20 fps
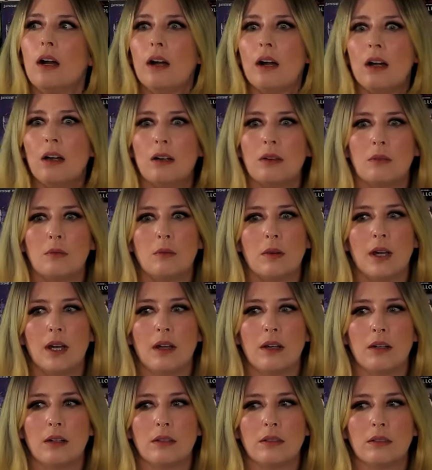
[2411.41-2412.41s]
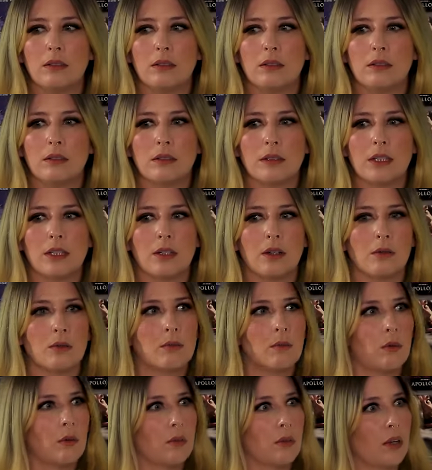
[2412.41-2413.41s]
oh, well, you know,
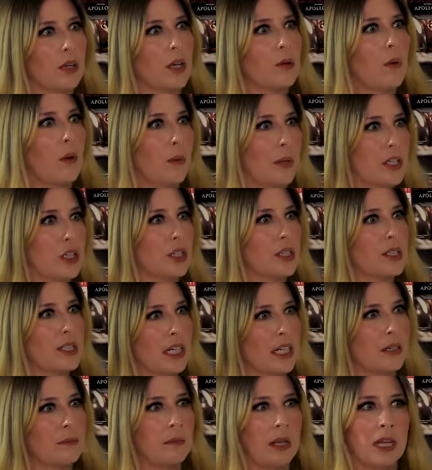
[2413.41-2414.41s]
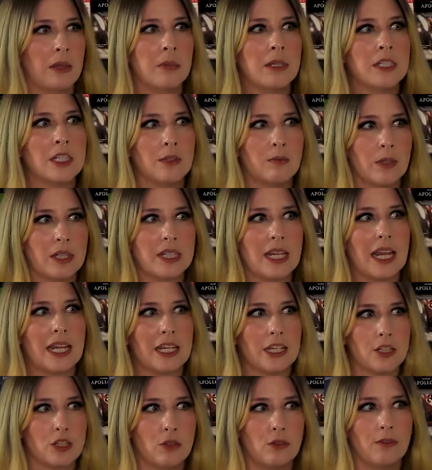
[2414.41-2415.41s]
look at what we just did. Maybe did we
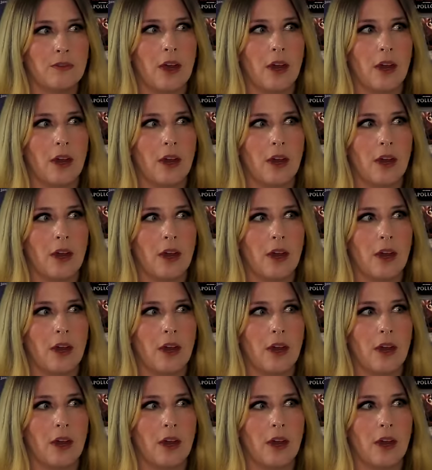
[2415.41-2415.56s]
take it too